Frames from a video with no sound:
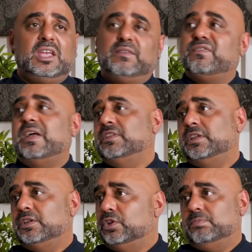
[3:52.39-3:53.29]
In fact,
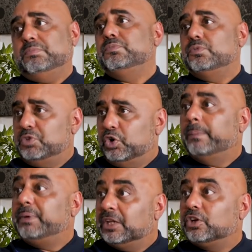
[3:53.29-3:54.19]
the U
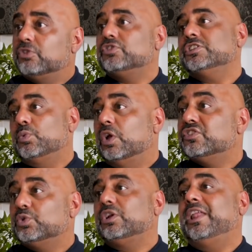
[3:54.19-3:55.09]
European countries, the
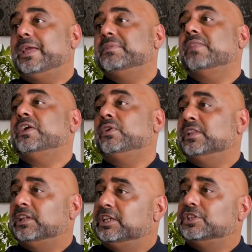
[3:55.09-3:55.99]
ones who claim that they're in
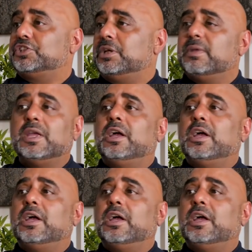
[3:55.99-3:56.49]
the leadership,